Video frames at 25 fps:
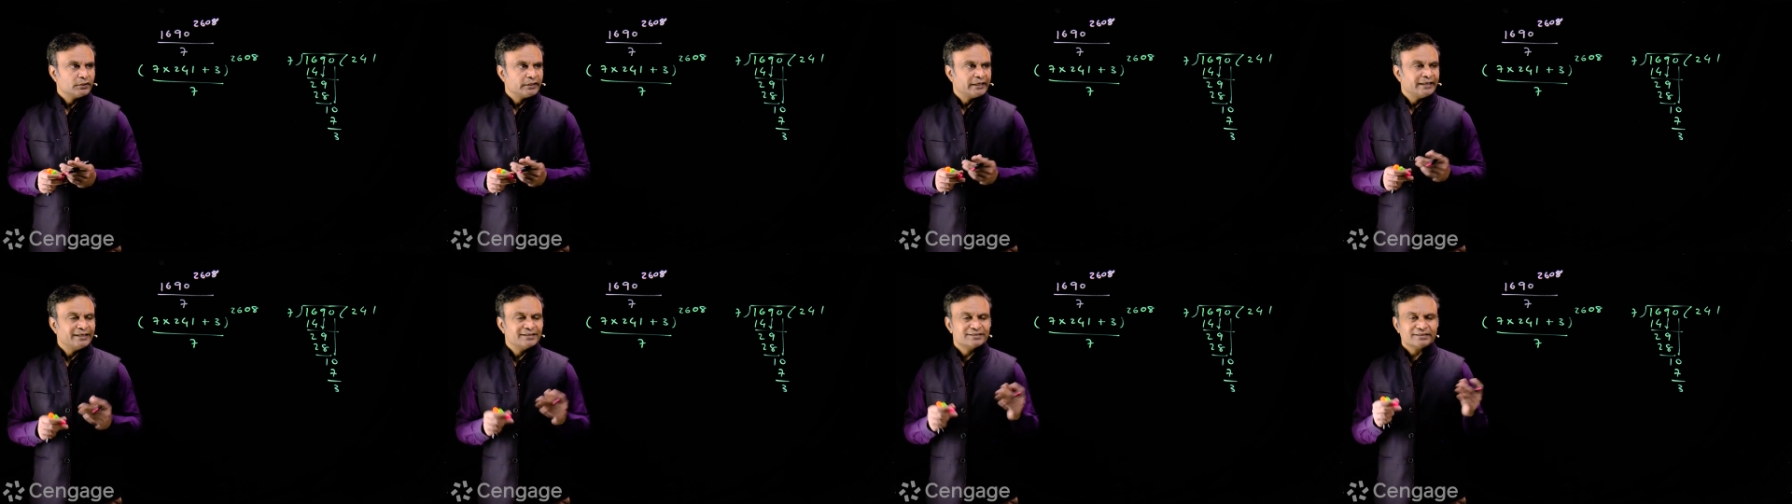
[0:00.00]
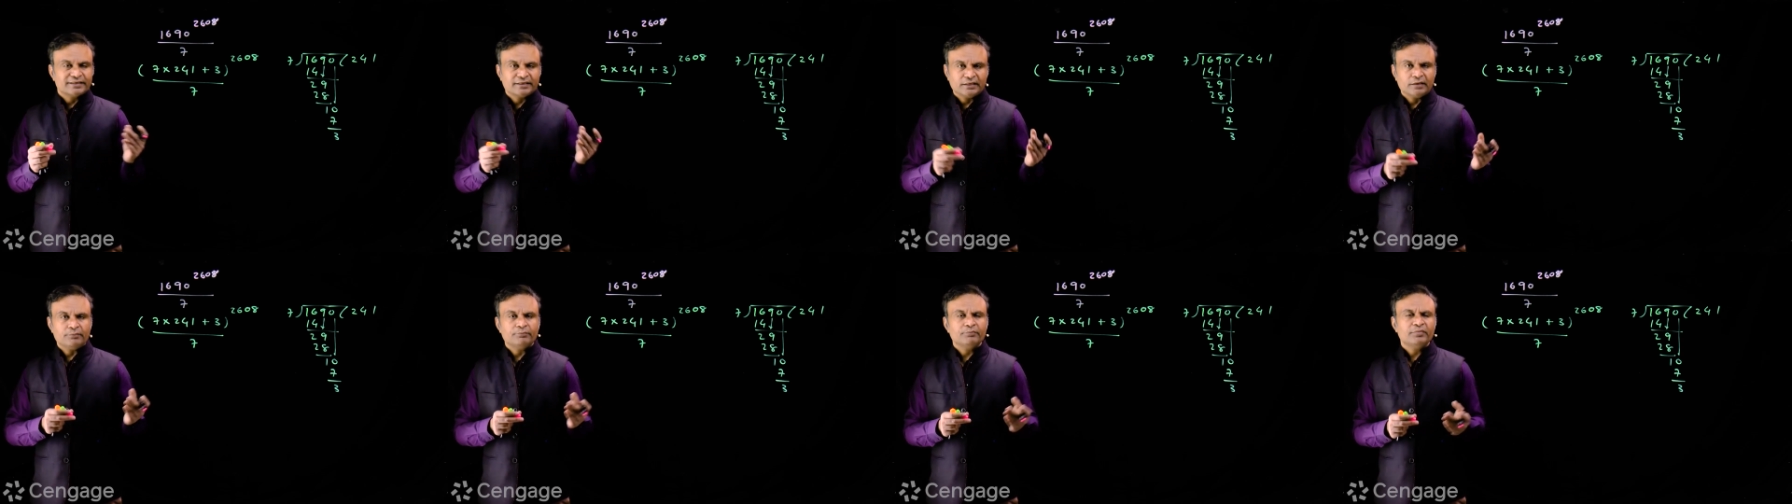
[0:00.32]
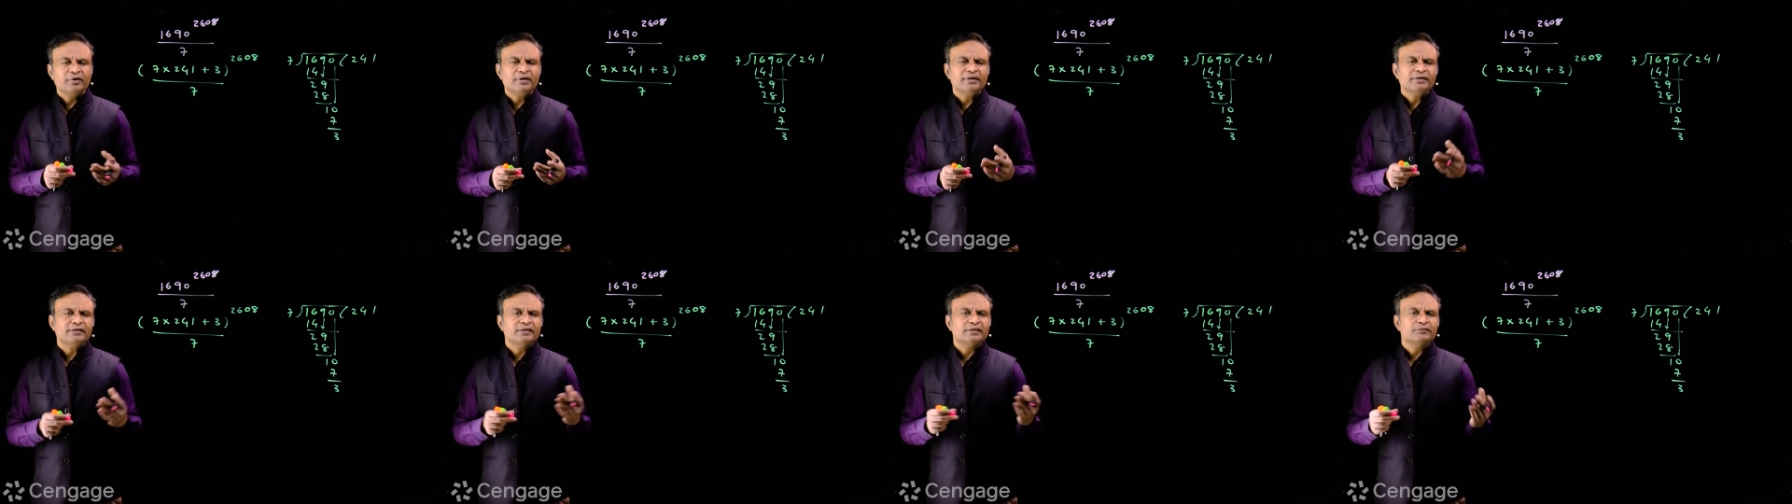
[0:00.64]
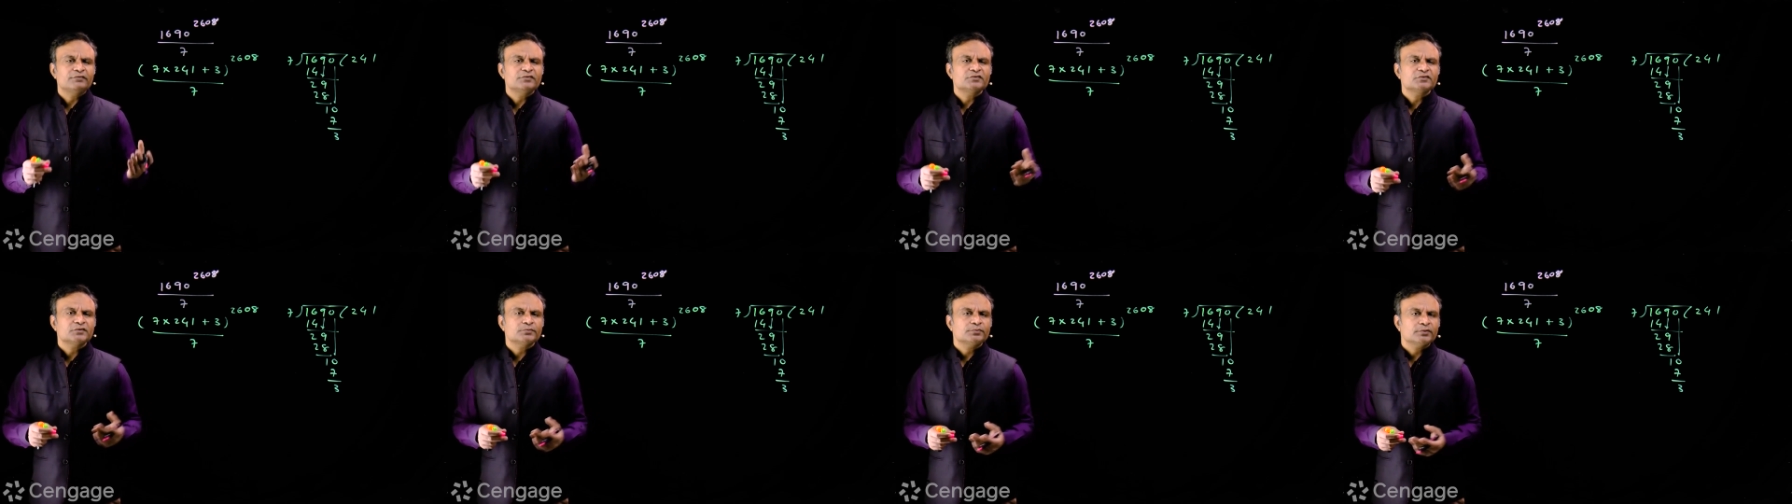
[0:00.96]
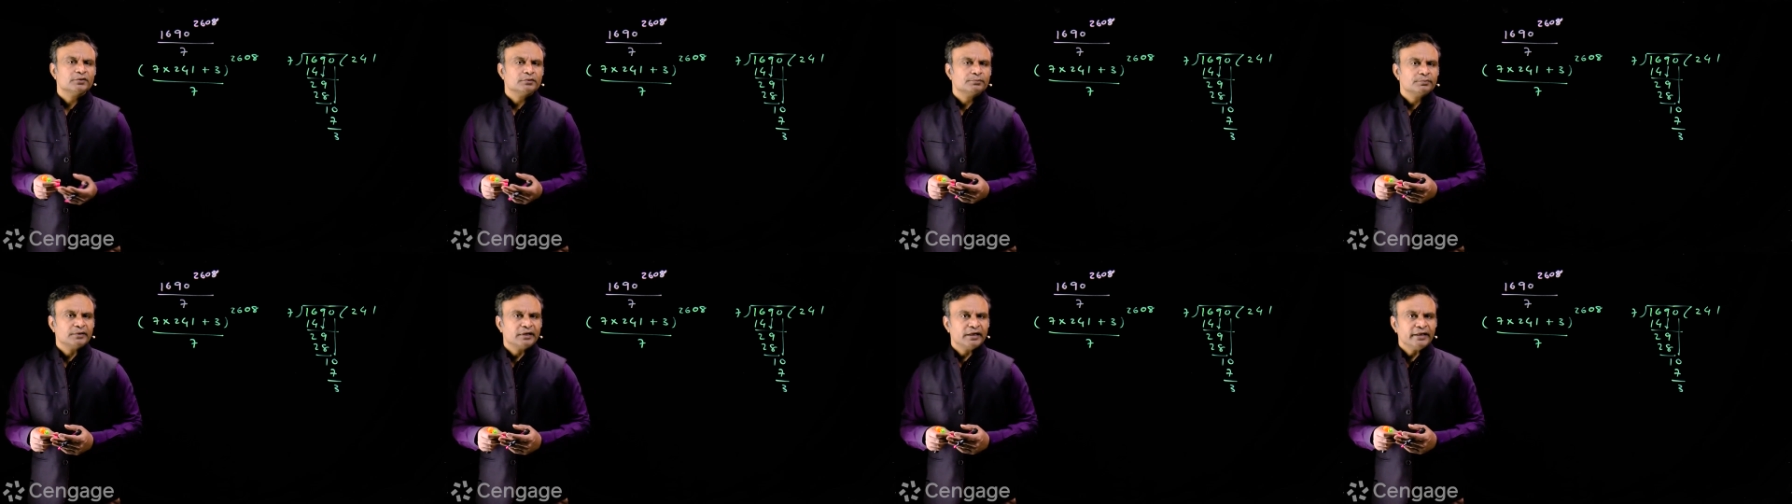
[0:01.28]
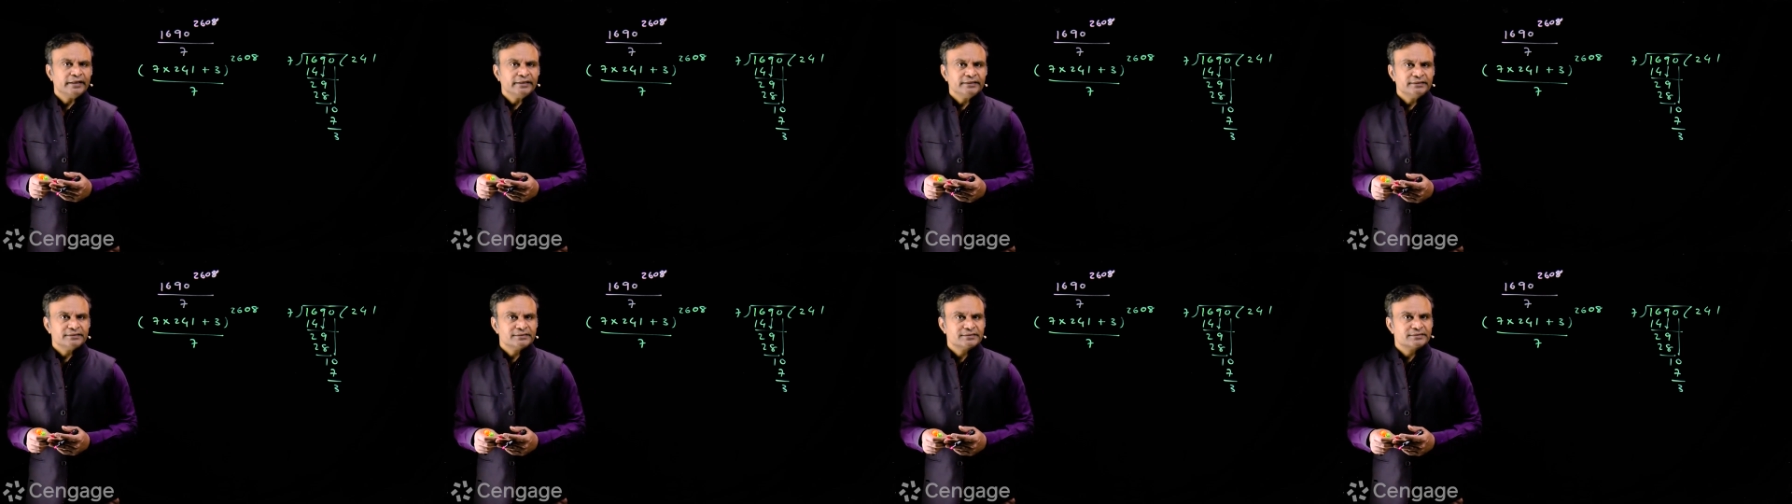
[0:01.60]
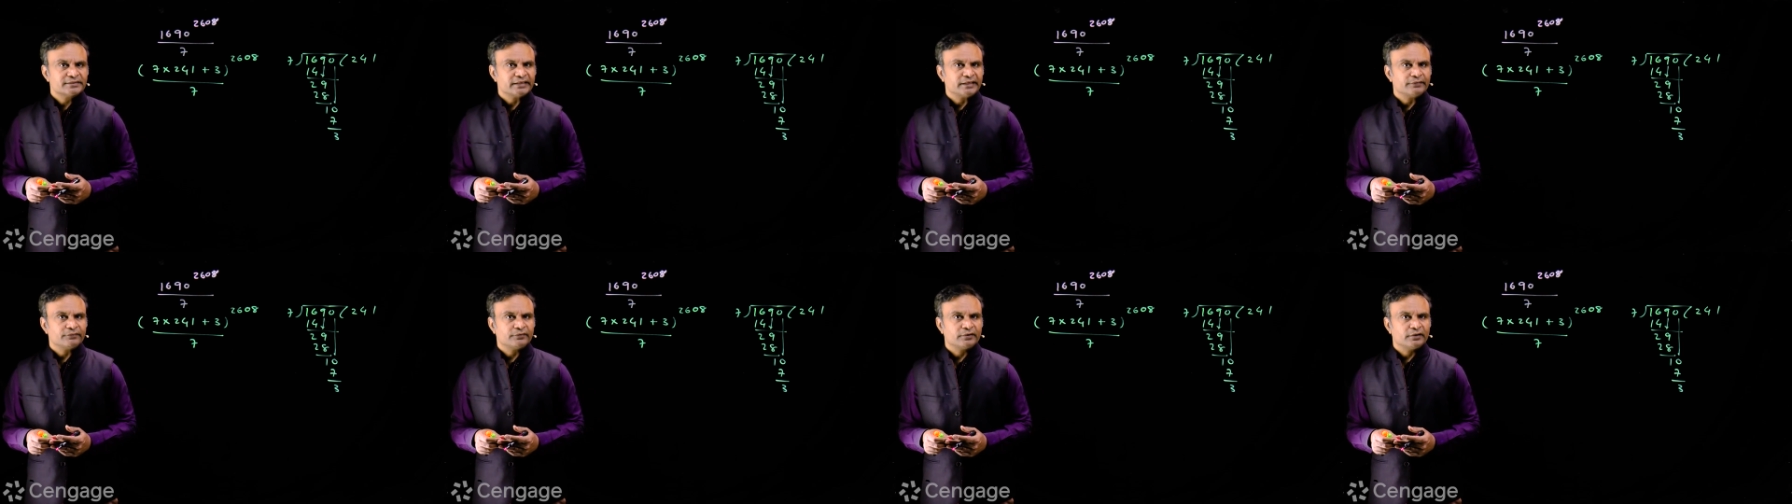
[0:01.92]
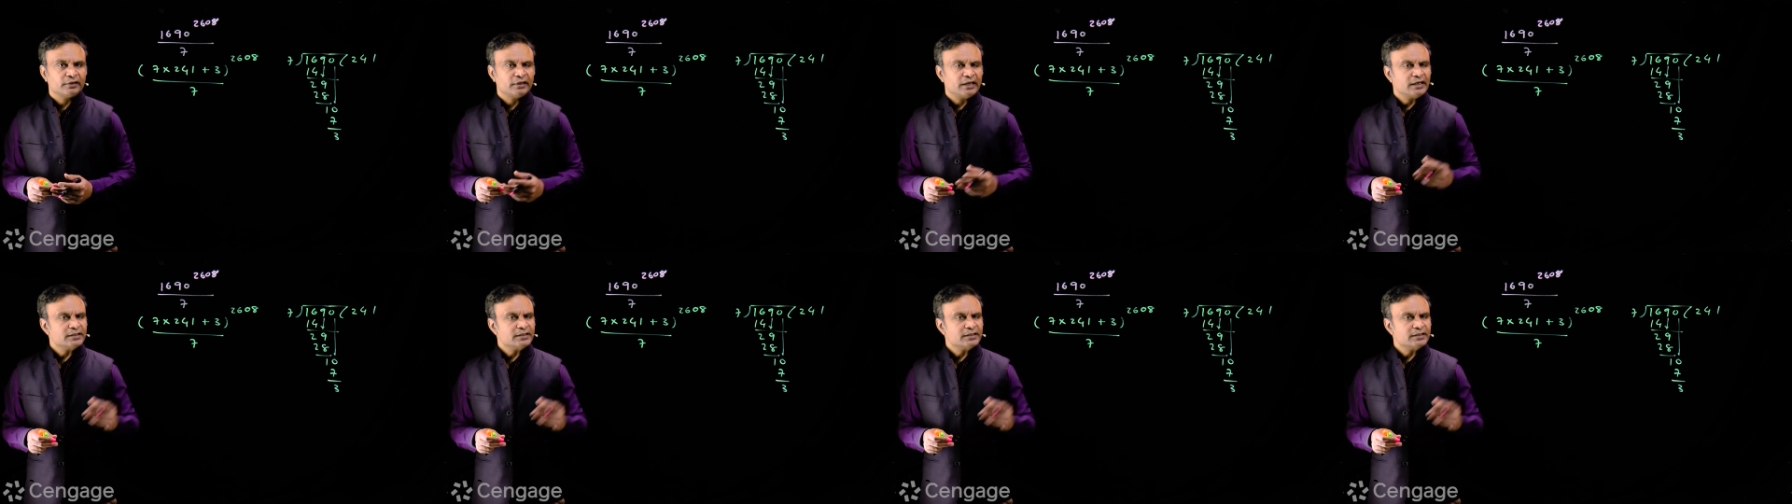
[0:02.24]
It is a number divisible by 7.